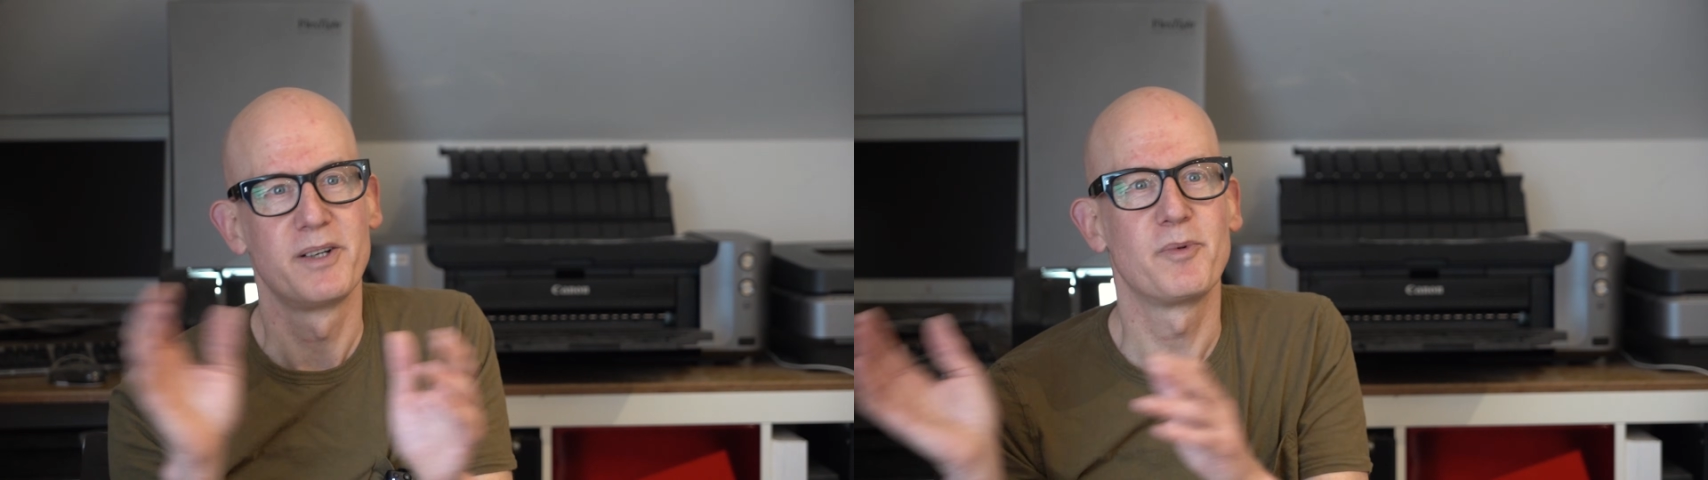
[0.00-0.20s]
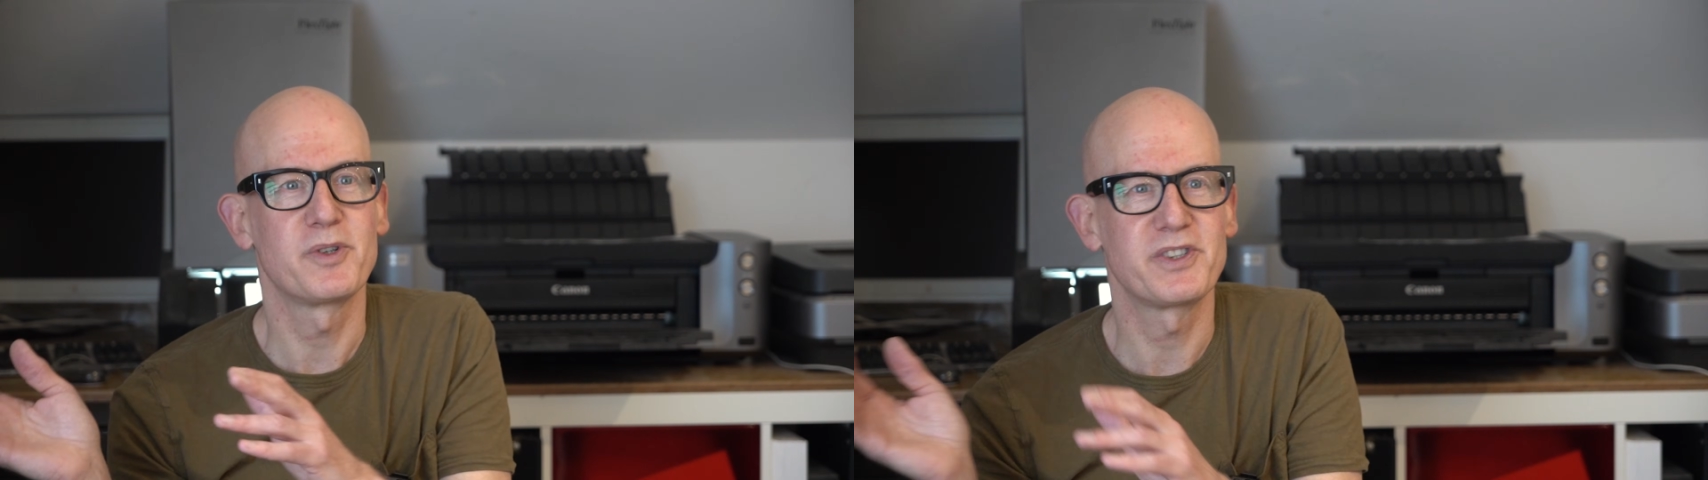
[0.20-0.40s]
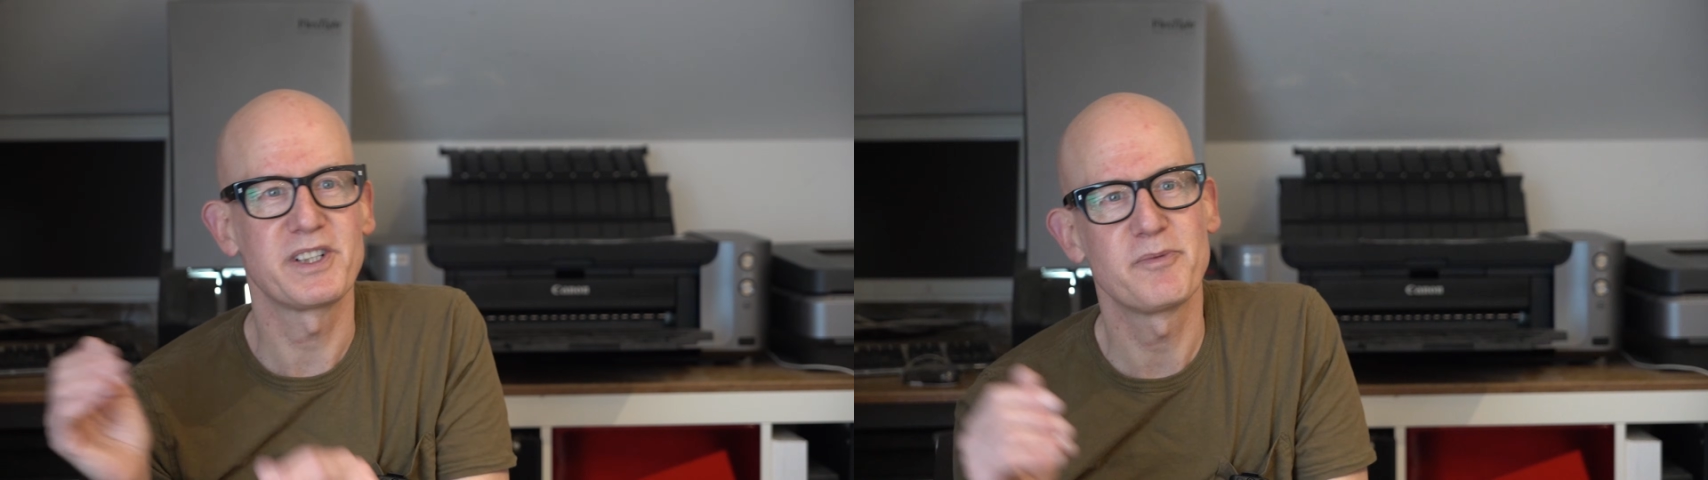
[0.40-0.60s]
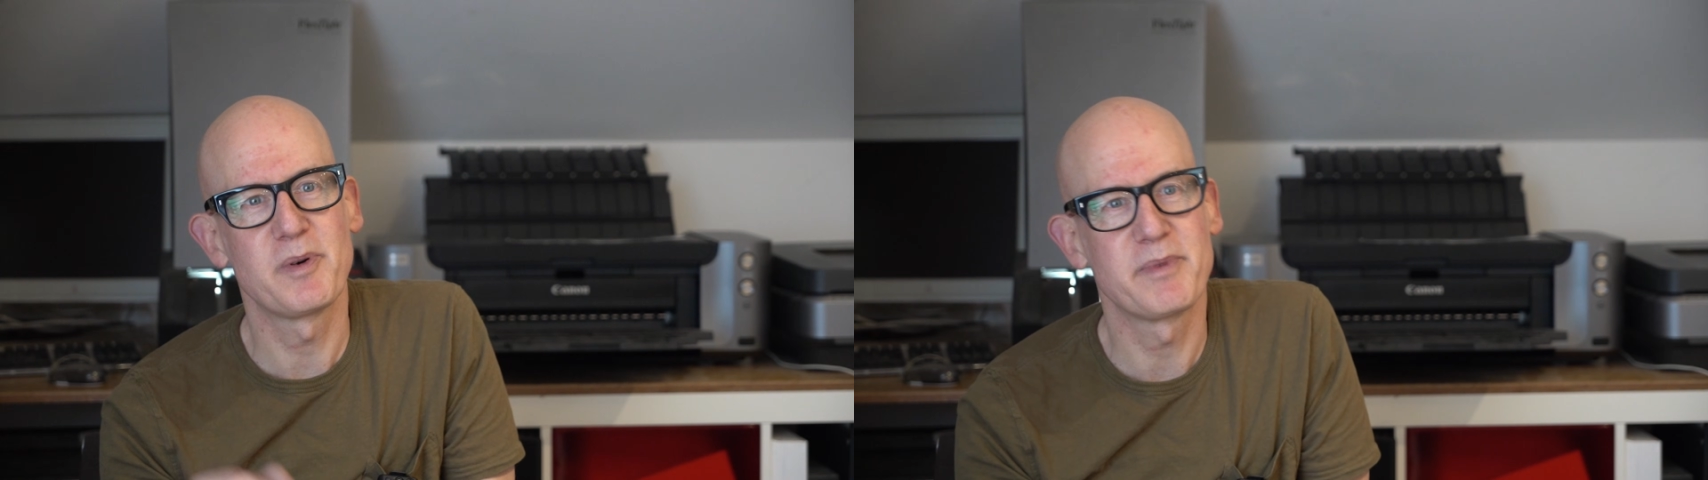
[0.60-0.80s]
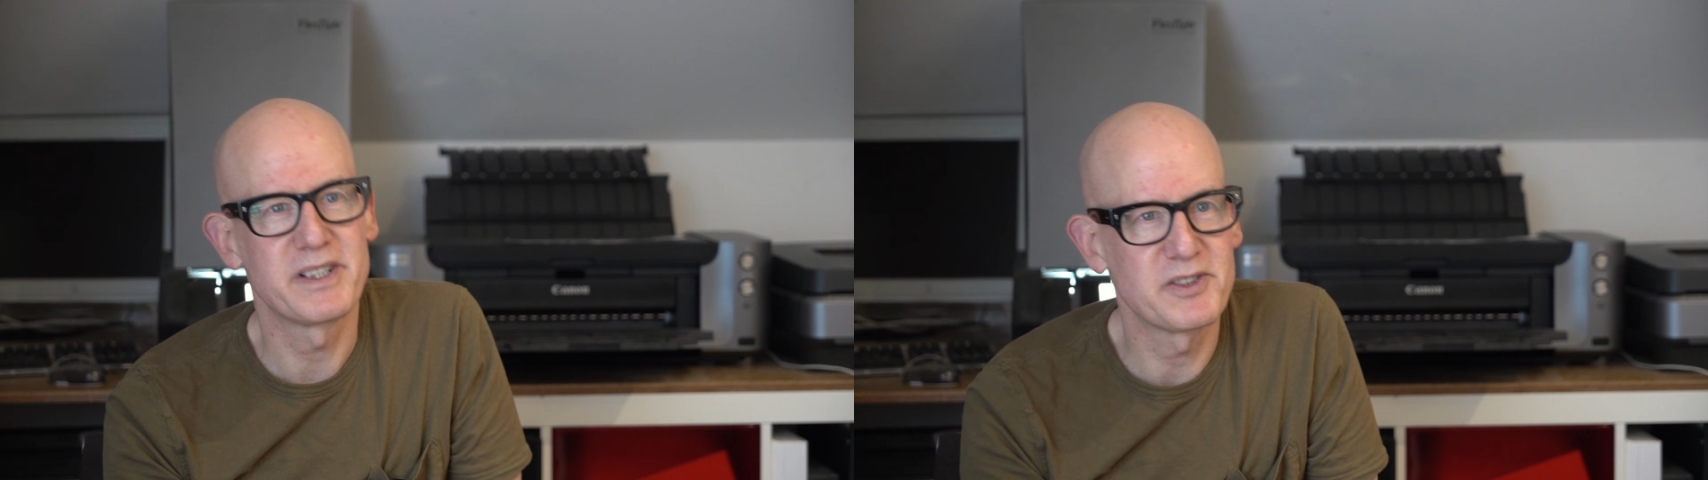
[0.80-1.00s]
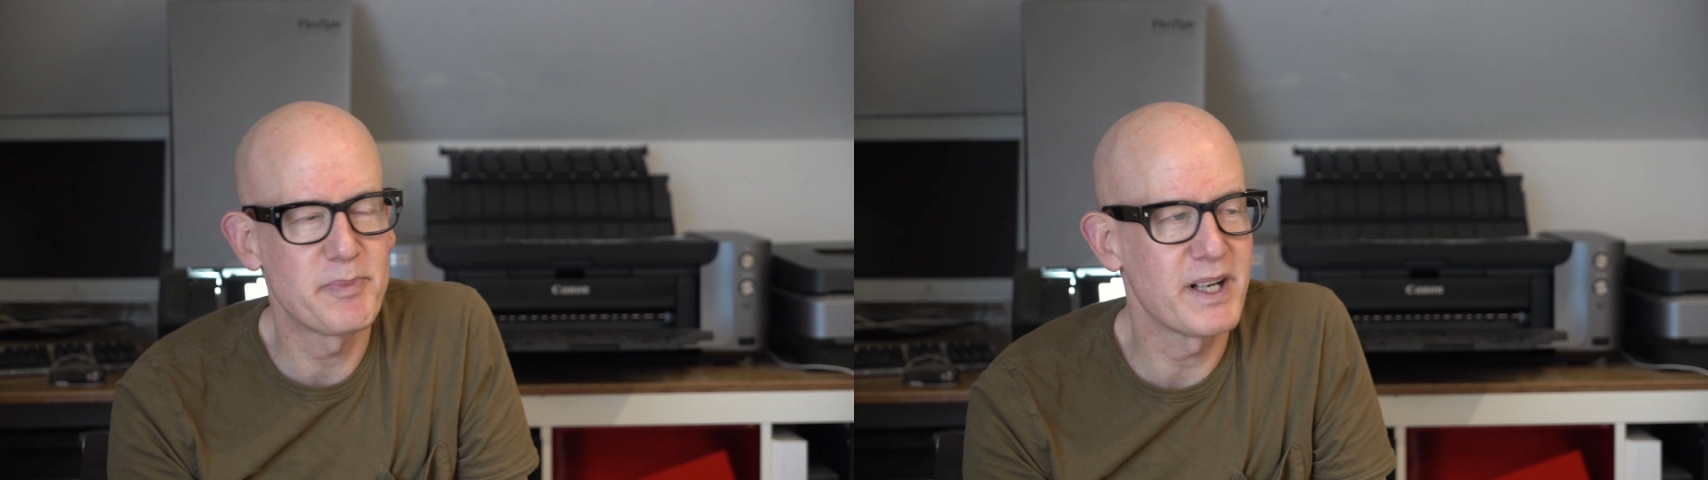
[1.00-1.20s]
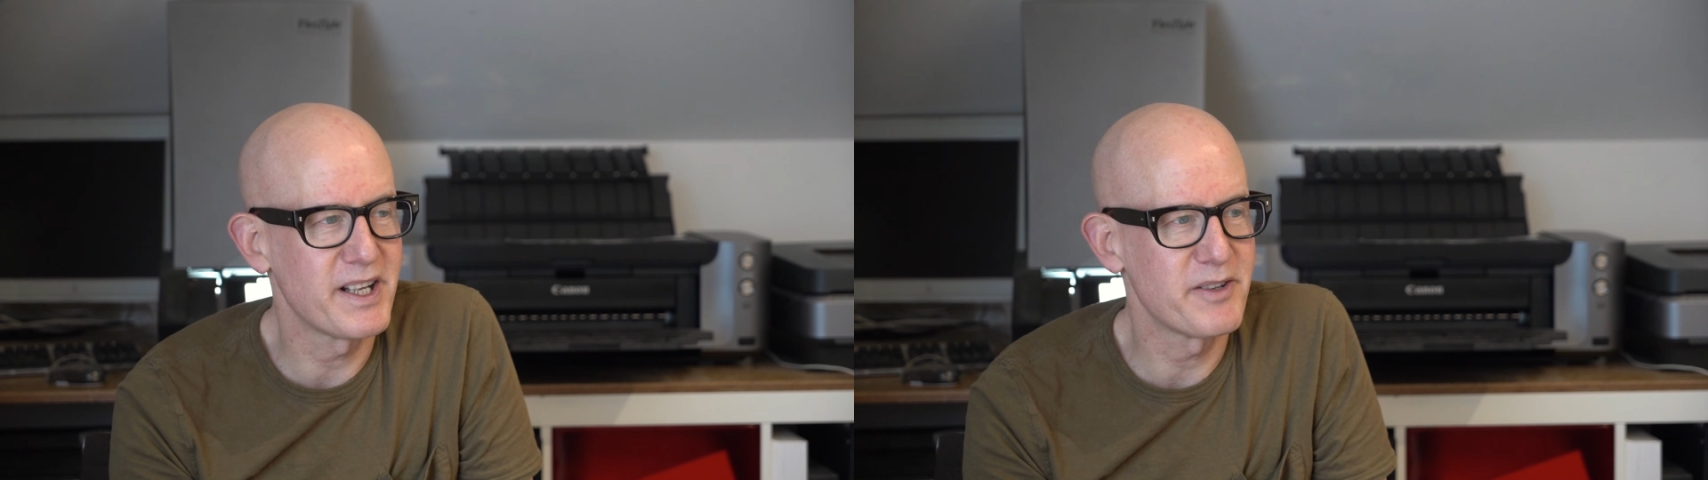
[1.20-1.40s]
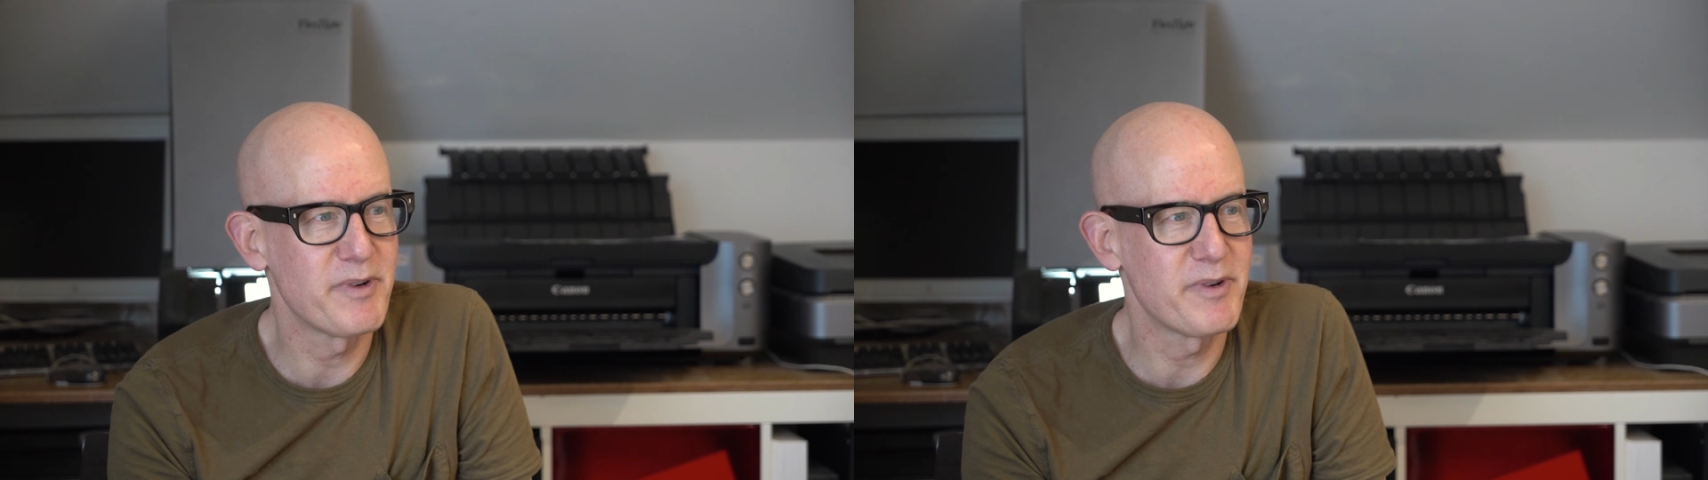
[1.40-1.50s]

watching the woman. It's a bit like the